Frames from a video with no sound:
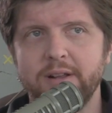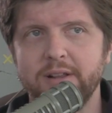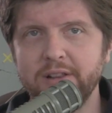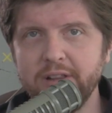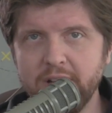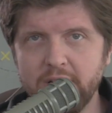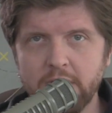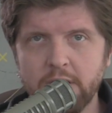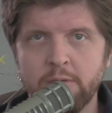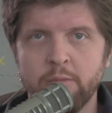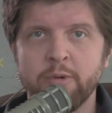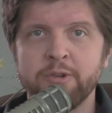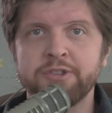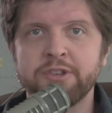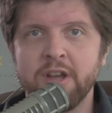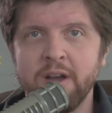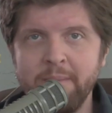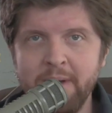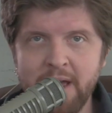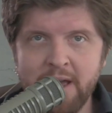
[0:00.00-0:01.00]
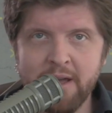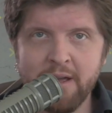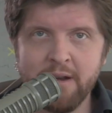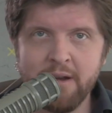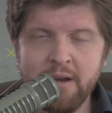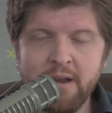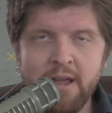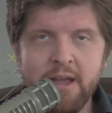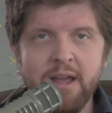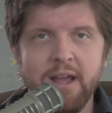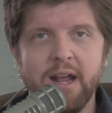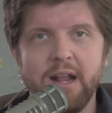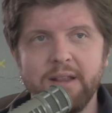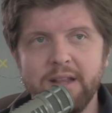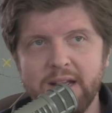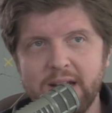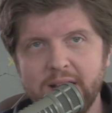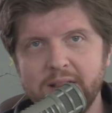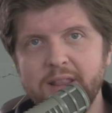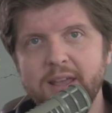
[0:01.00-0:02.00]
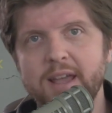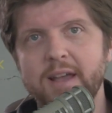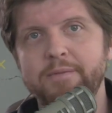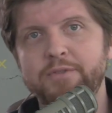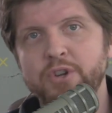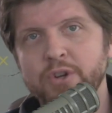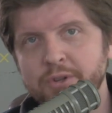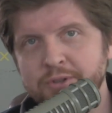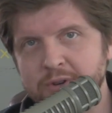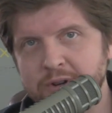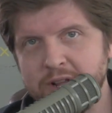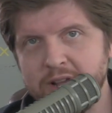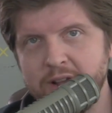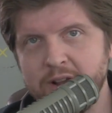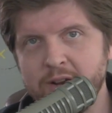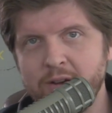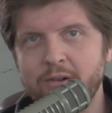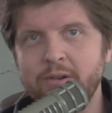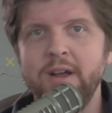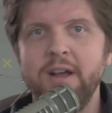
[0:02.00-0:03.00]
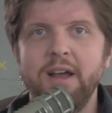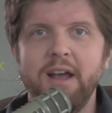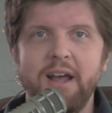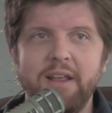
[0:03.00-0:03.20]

Illegal immigrants come in, and then they have children here,